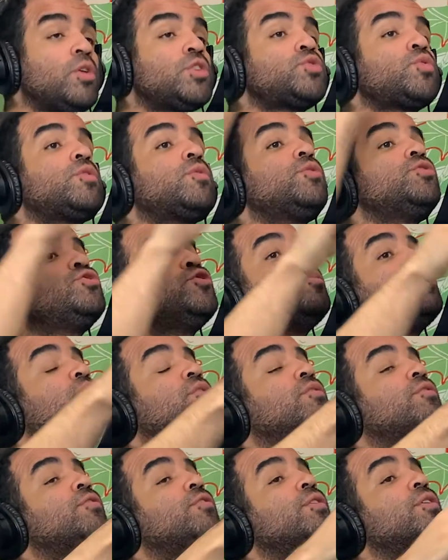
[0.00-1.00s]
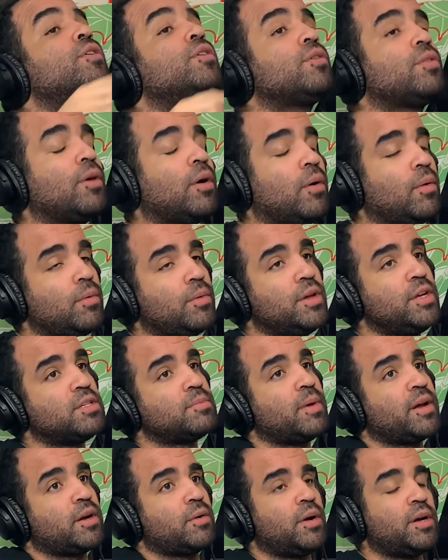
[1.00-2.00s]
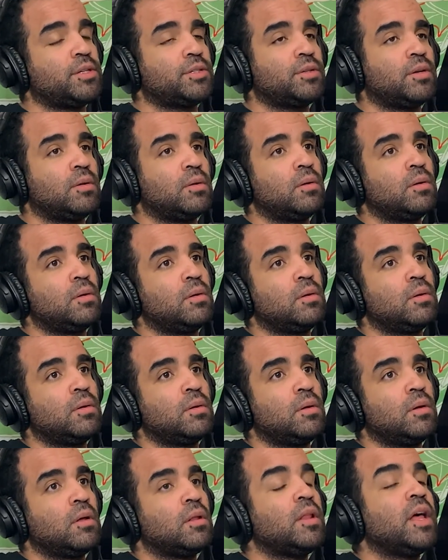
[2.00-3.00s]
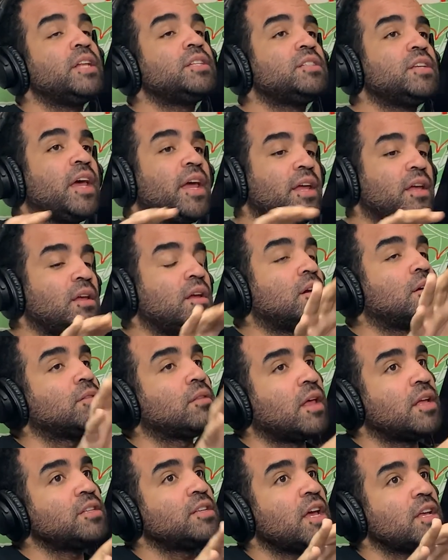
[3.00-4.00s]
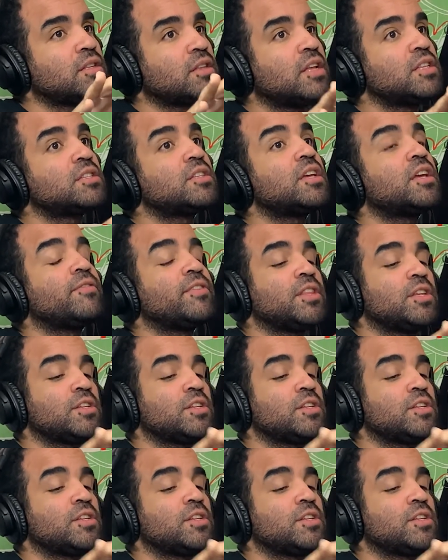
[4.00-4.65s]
one would you prefer, though? Is my question. Let's say let's think of it this way.